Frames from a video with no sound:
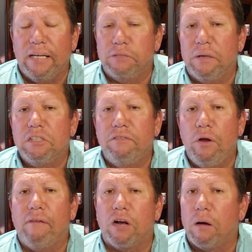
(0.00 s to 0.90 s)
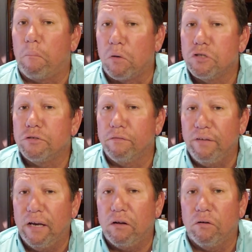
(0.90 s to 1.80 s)
especially if you have a commercial
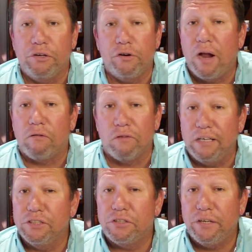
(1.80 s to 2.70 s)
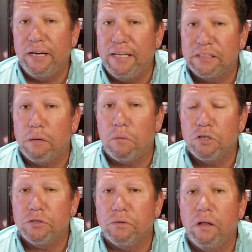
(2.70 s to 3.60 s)
vehicle and you're not registering it as
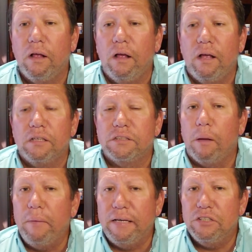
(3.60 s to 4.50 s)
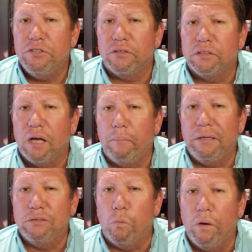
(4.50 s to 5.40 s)
commercial, some insurance
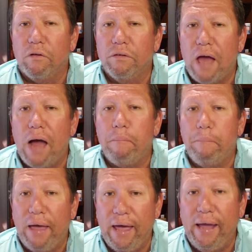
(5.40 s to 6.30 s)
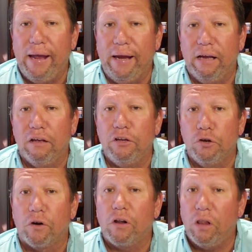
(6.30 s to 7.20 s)
companies will not pay
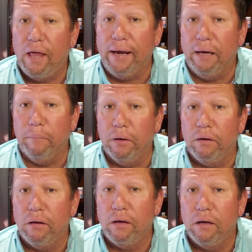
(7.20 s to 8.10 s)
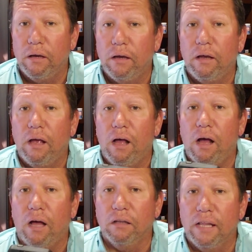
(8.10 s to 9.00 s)
your claim
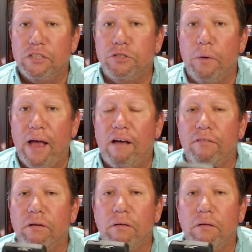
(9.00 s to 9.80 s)
unless you have